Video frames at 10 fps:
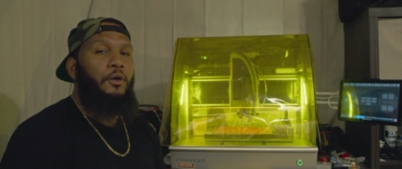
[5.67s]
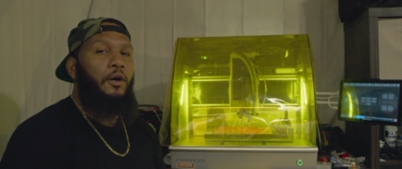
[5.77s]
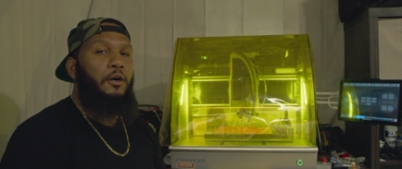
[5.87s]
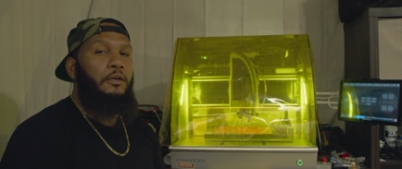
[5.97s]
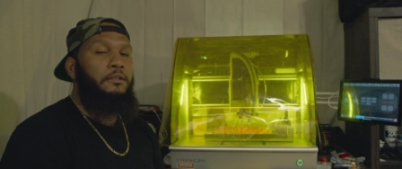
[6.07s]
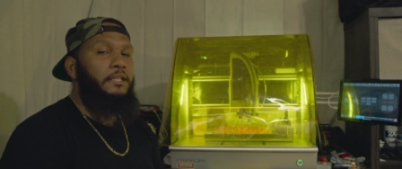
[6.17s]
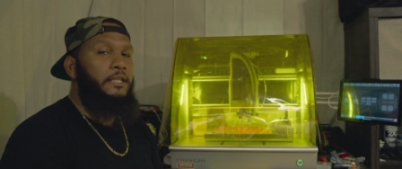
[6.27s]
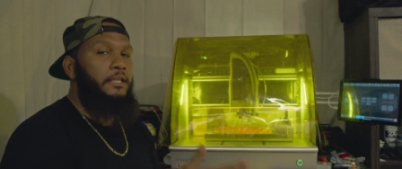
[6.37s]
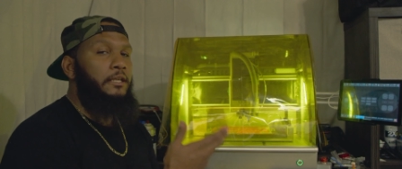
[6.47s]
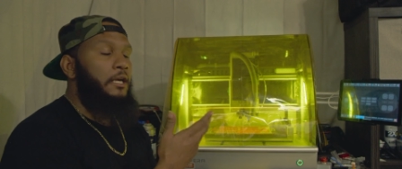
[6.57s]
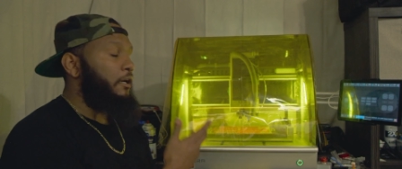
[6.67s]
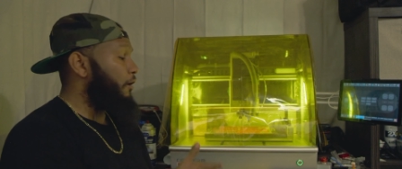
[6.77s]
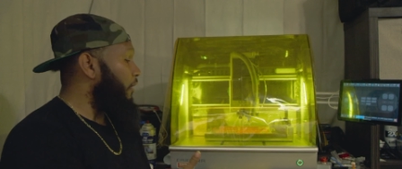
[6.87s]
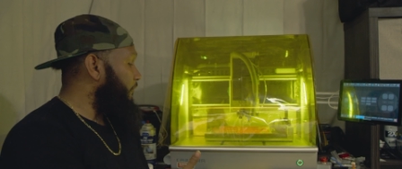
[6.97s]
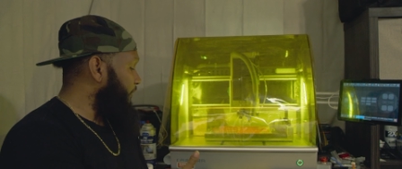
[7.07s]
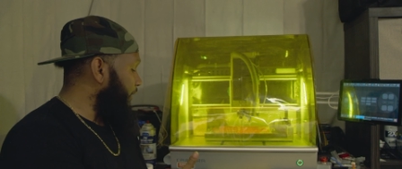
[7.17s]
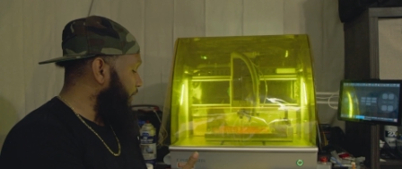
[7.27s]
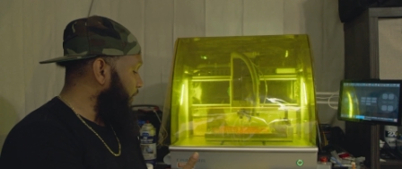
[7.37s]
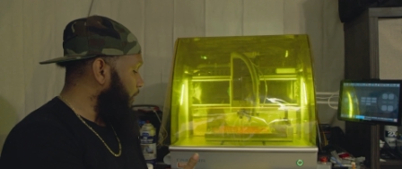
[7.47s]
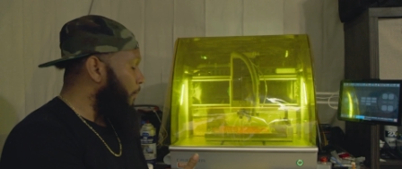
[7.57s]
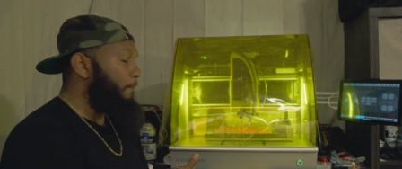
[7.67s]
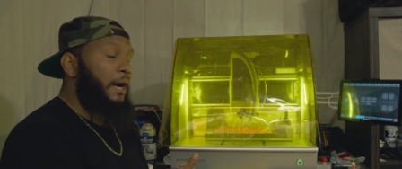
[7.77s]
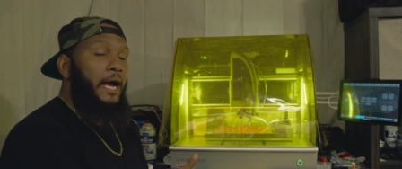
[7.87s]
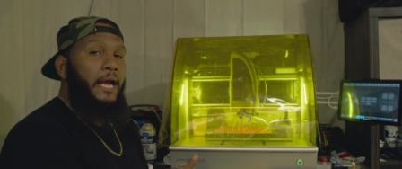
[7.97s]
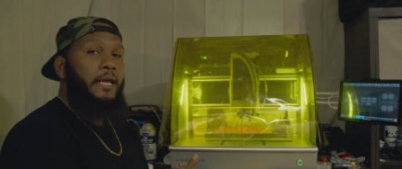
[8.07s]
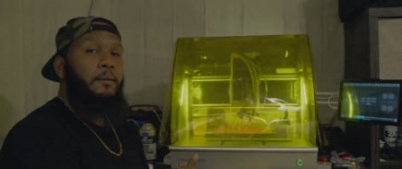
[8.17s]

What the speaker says: on the Carvera by